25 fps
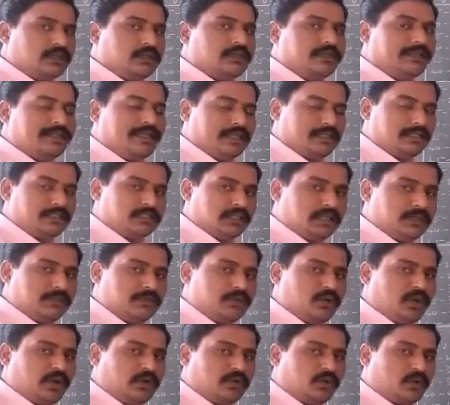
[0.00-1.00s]
in
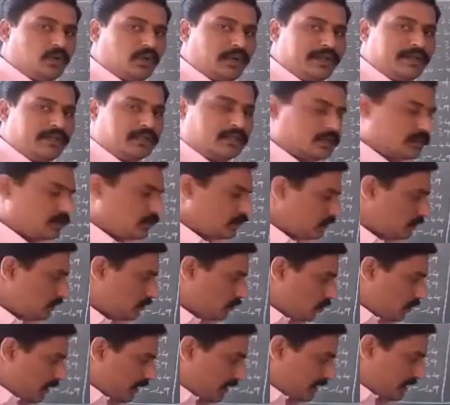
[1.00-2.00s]
exam, you have to write
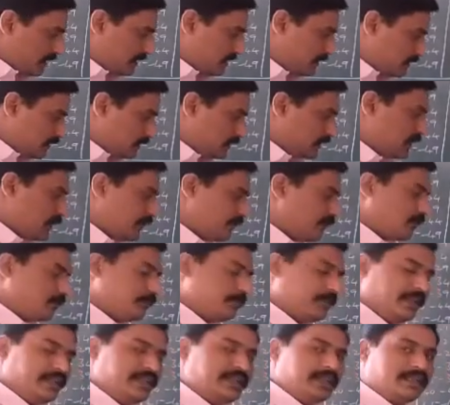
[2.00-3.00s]
what is
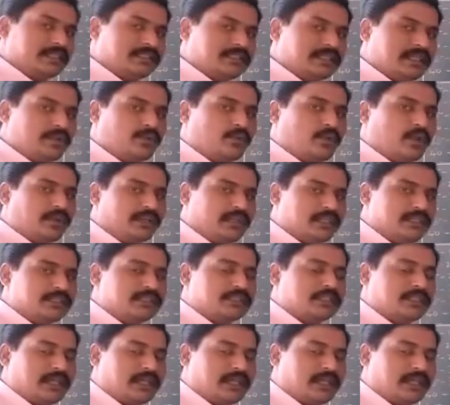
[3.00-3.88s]
FBX and what is